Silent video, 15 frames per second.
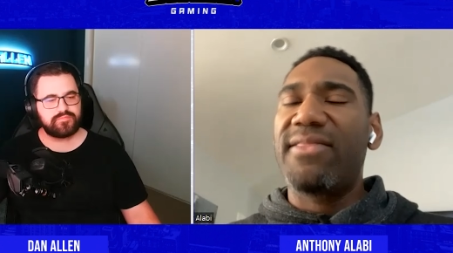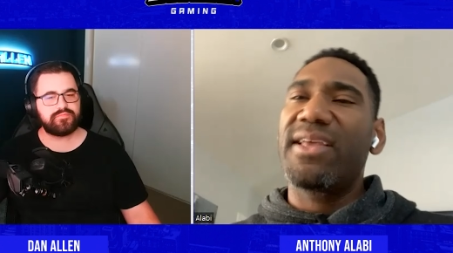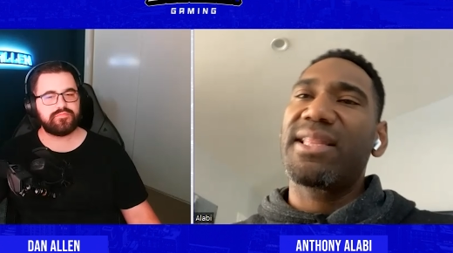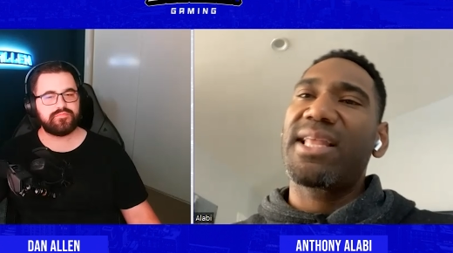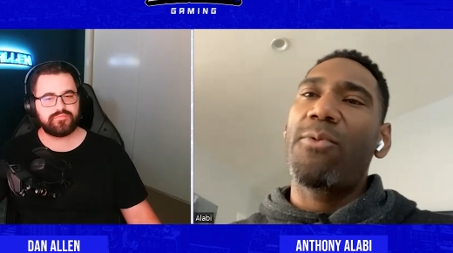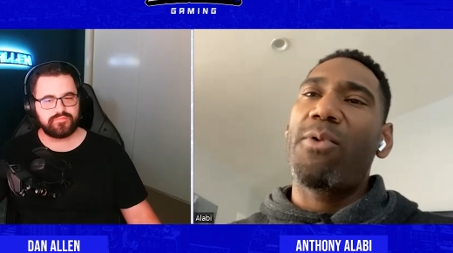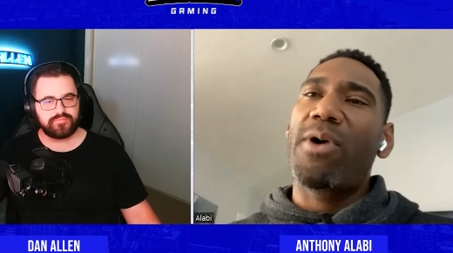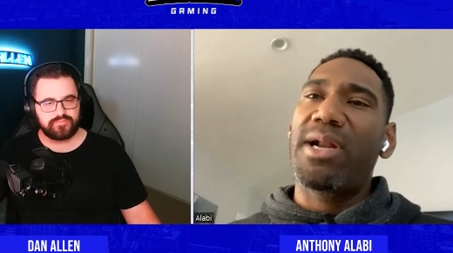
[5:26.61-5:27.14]
Speaker 1: I
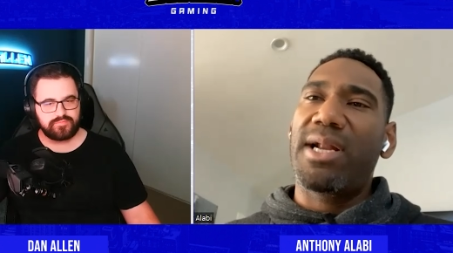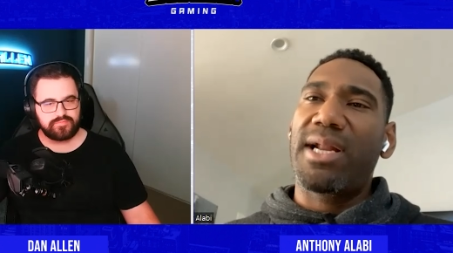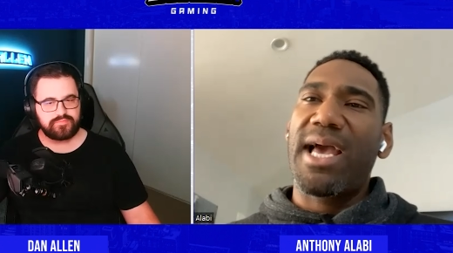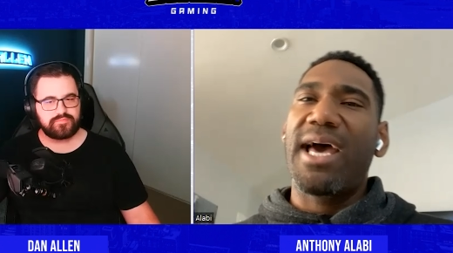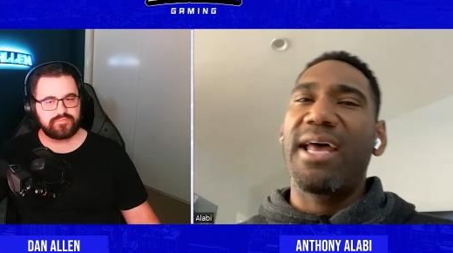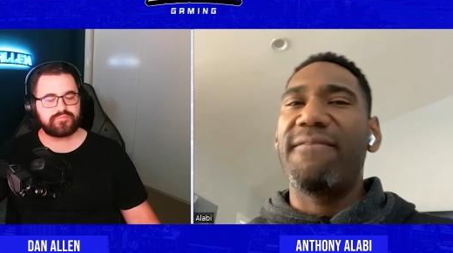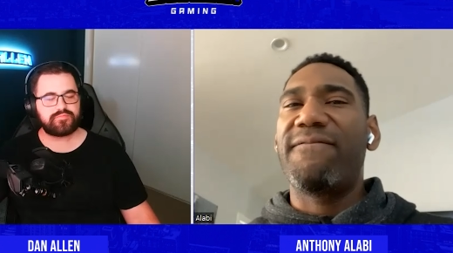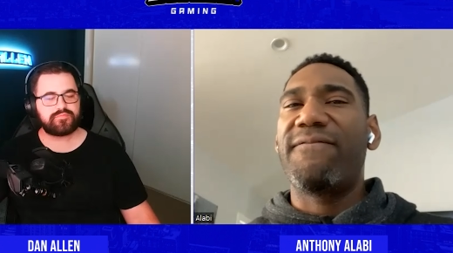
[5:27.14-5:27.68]
think hmm. they wanted to
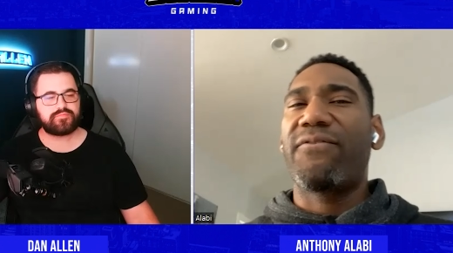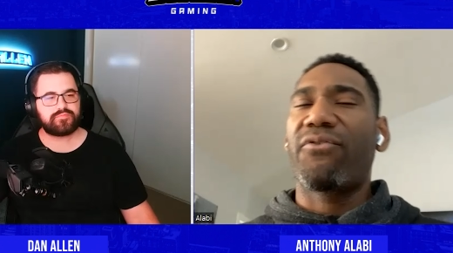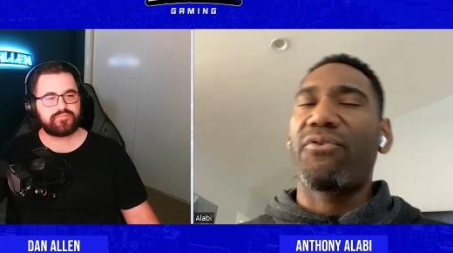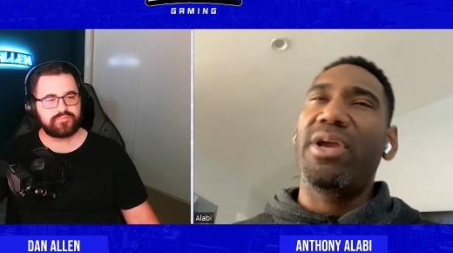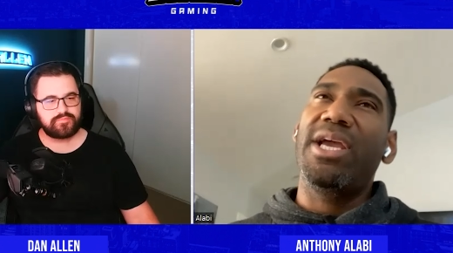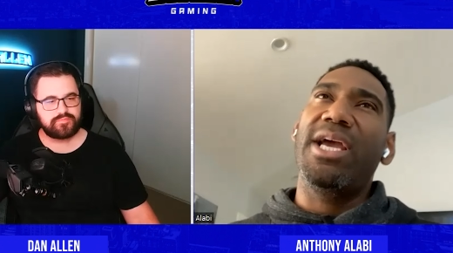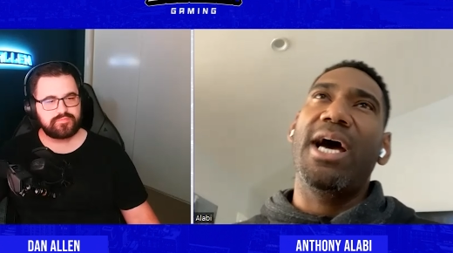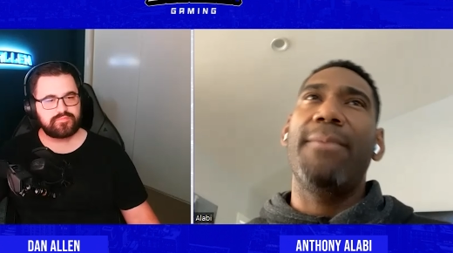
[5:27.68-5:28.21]
kind of
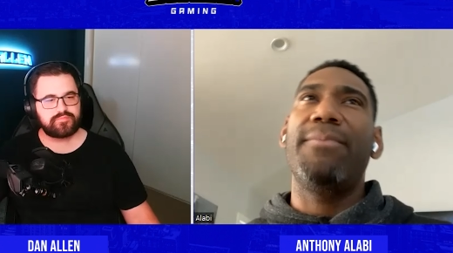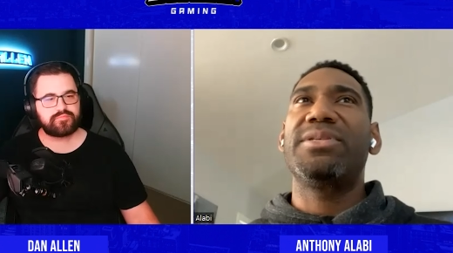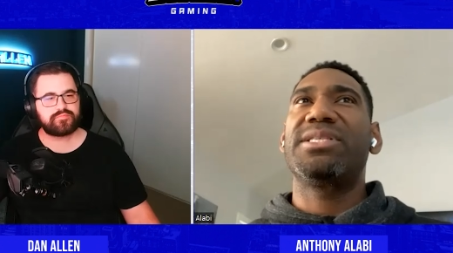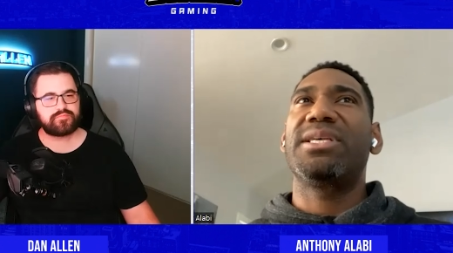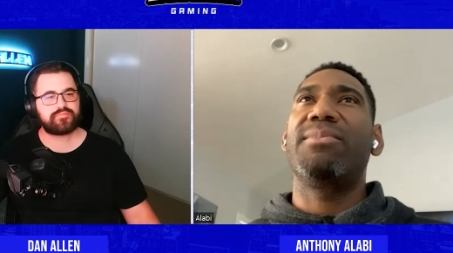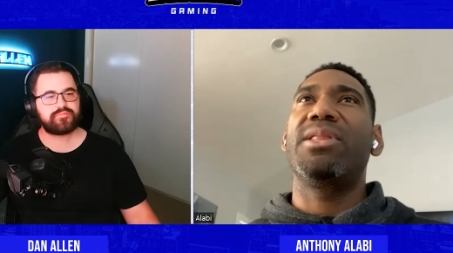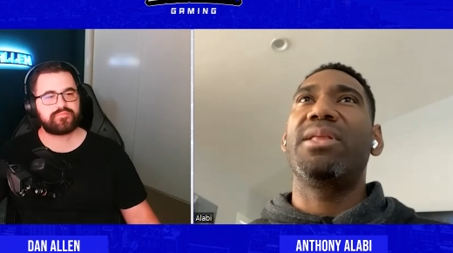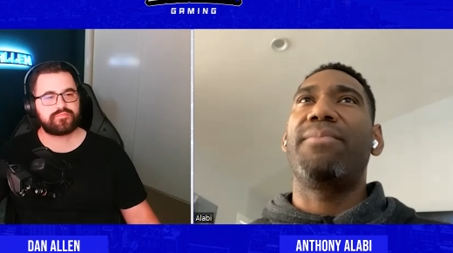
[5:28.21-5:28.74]
free up
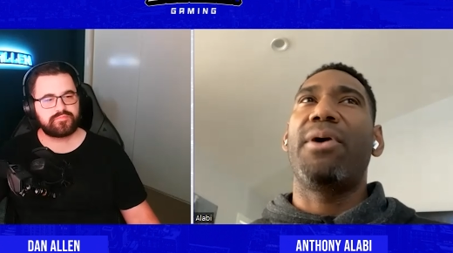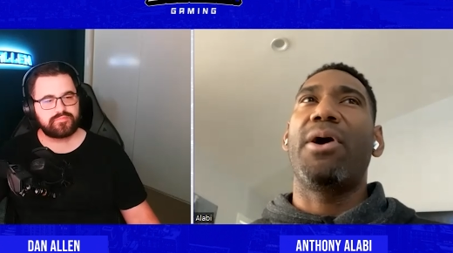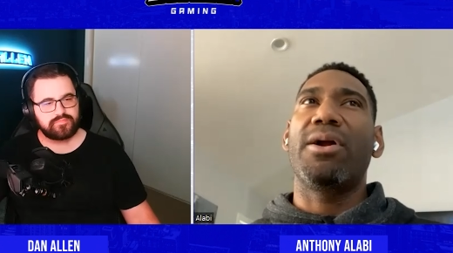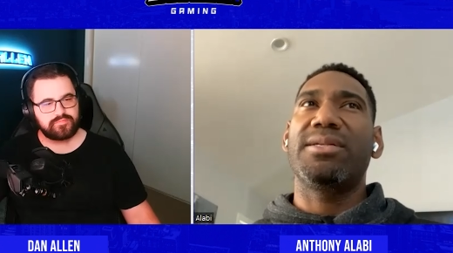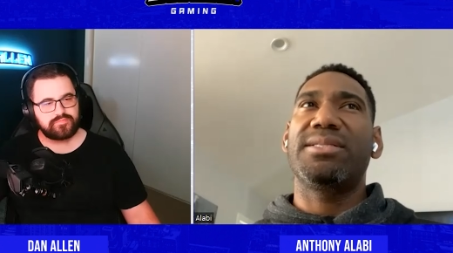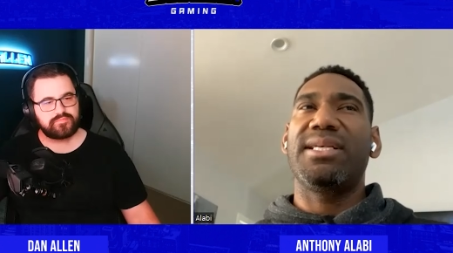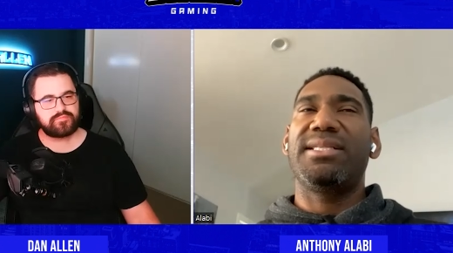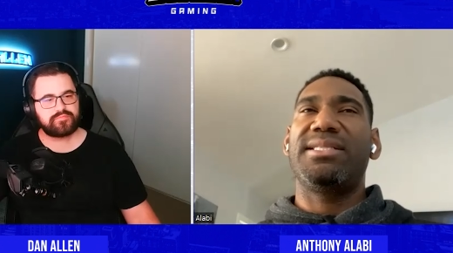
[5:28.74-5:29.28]
some of the
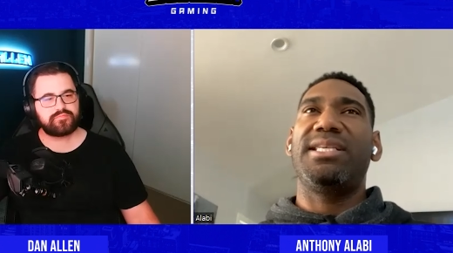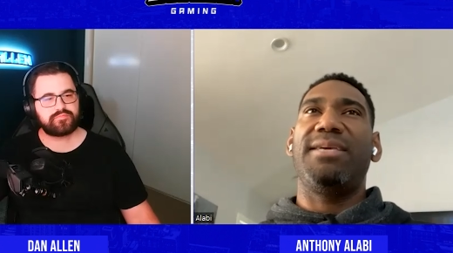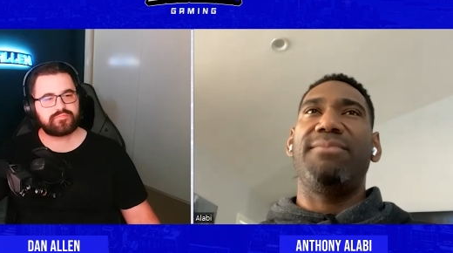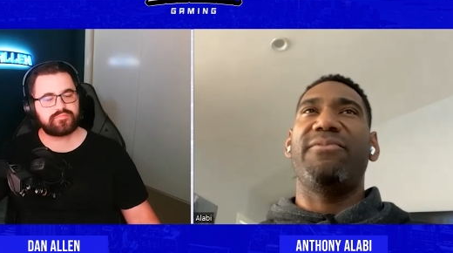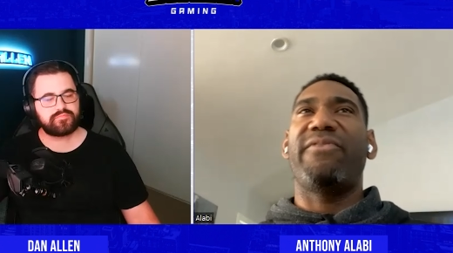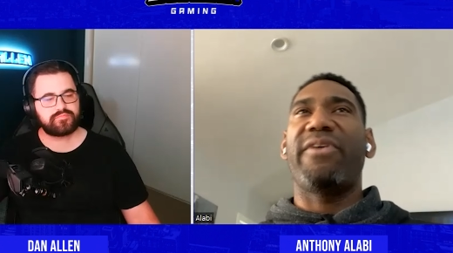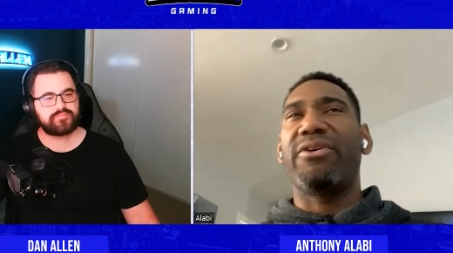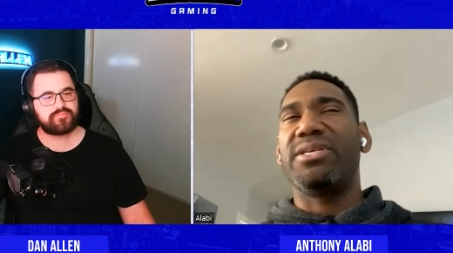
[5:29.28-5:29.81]
parts that
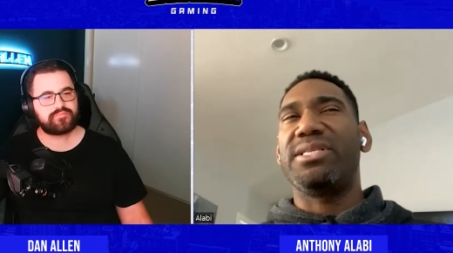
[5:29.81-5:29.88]
seemed very